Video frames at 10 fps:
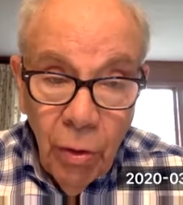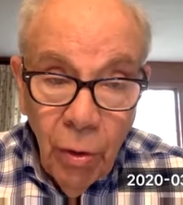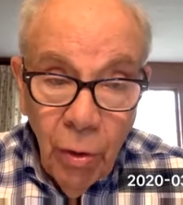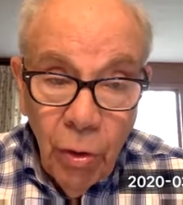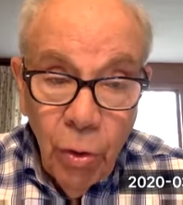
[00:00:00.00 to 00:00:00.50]

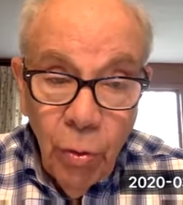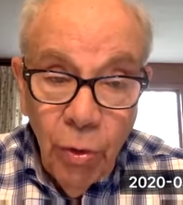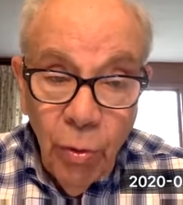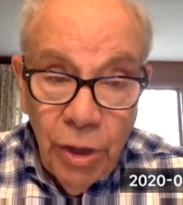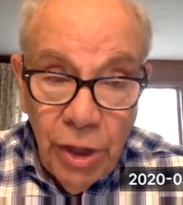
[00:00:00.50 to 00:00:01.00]
or two or
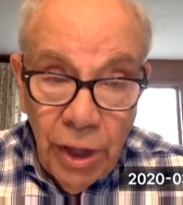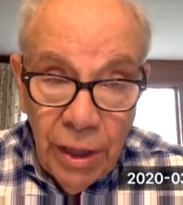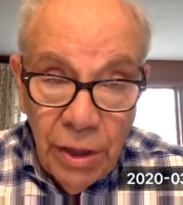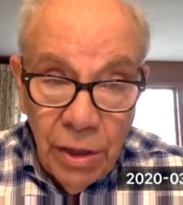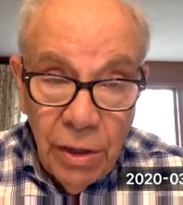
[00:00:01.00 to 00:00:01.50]
three
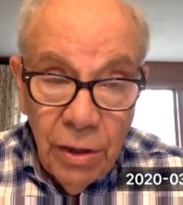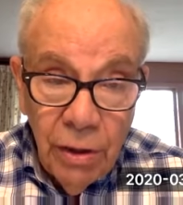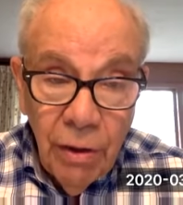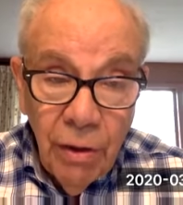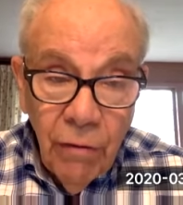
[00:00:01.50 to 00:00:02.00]
sizes
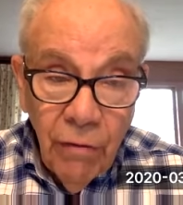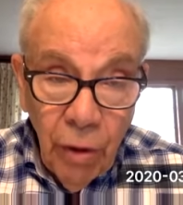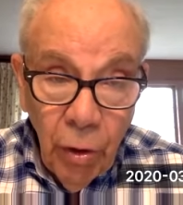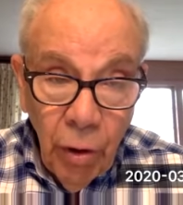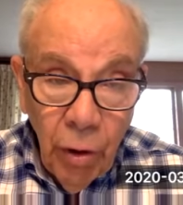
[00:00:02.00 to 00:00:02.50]
fit
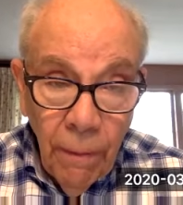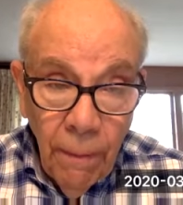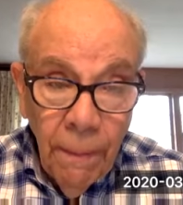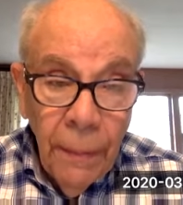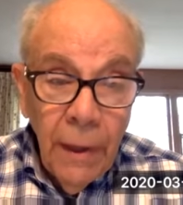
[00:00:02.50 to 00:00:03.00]
all.
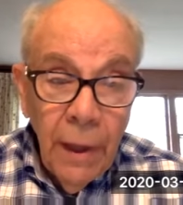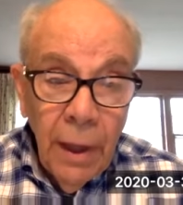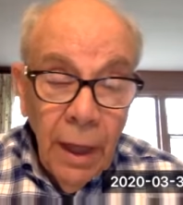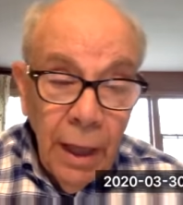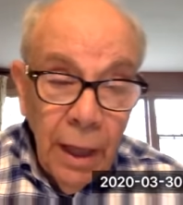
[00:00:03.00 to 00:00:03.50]

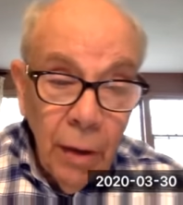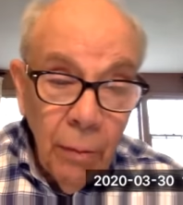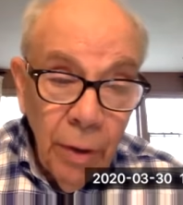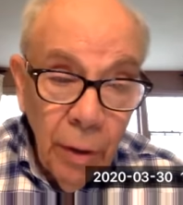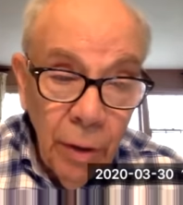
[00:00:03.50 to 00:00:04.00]
And I
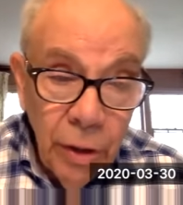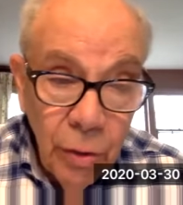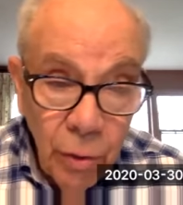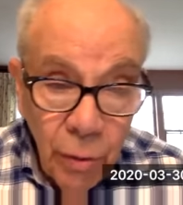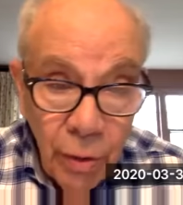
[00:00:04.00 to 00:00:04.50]
compare it
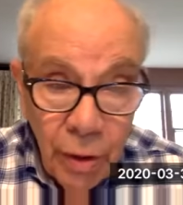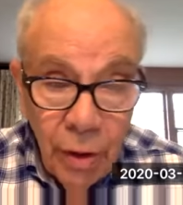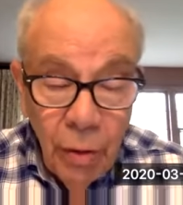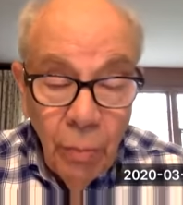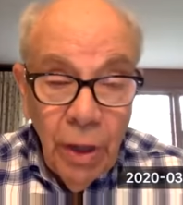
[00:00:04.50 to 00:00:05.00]
to
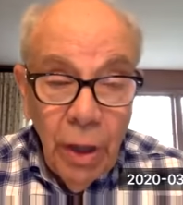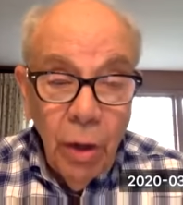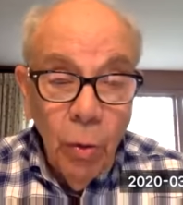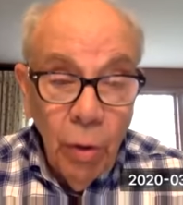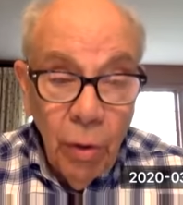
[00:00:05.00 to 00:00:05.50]
the
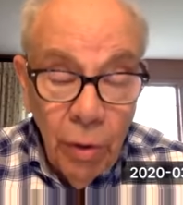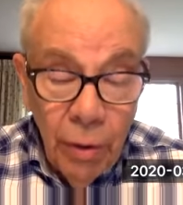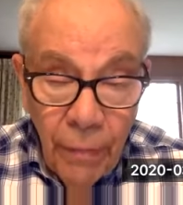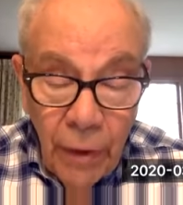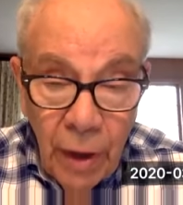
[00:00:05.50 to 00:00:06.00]
media world.
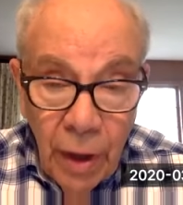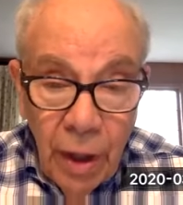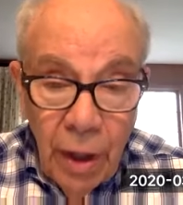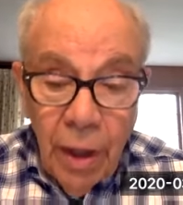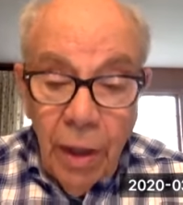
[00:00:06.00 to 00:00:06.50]

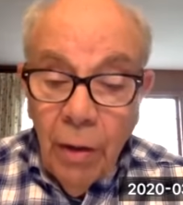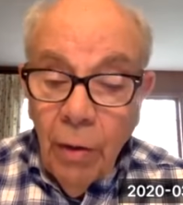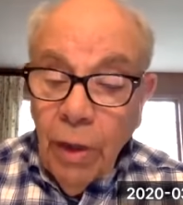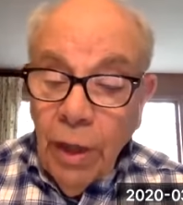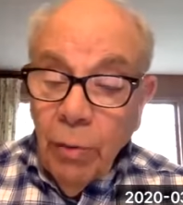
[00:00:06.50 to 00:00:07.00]

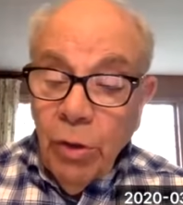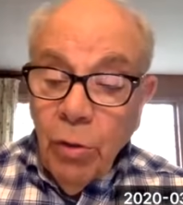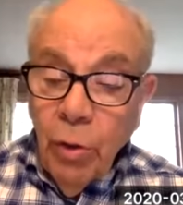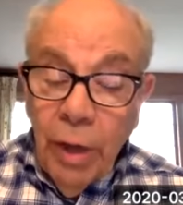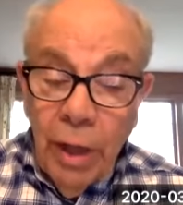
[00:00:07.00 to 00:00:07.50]
When I was
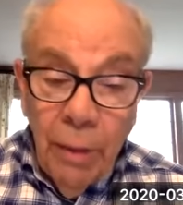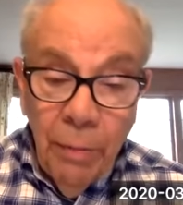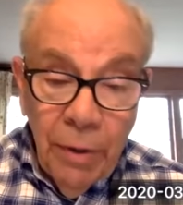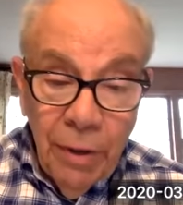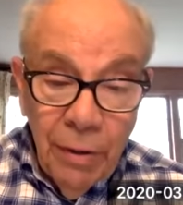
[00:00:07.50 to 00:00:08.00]
growing up,
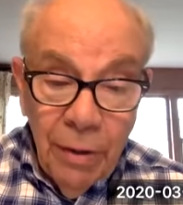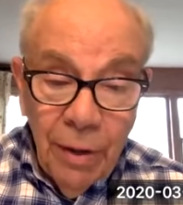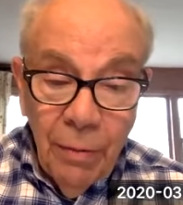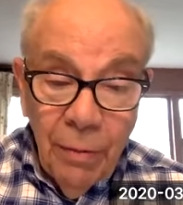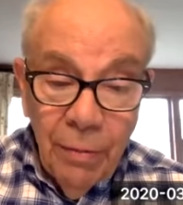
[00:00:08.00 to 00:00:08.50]
and
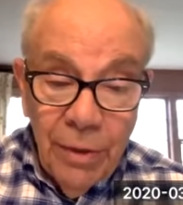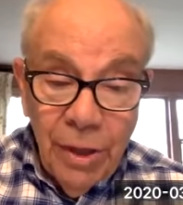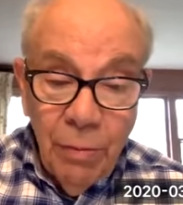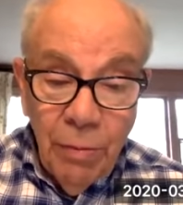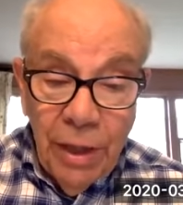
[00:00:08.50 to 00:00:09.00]

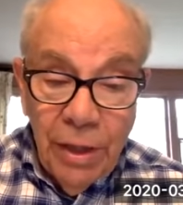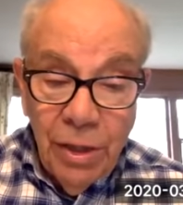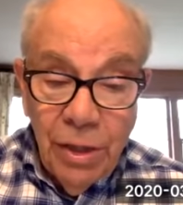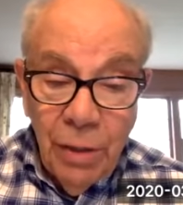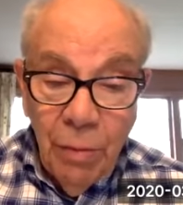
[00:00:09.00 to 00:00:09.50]
this applies to
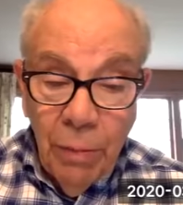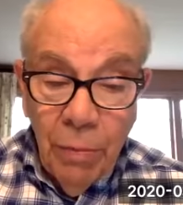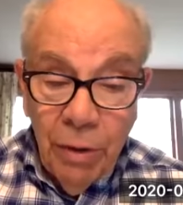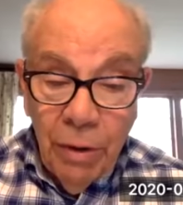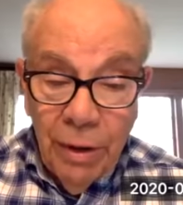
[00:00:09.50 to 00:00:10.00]
some
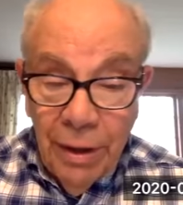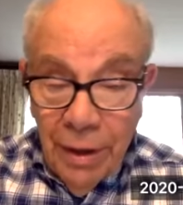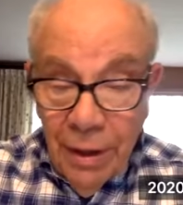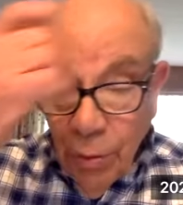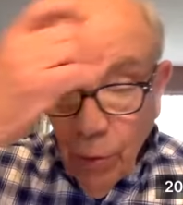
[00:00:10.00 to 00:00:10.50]
people who are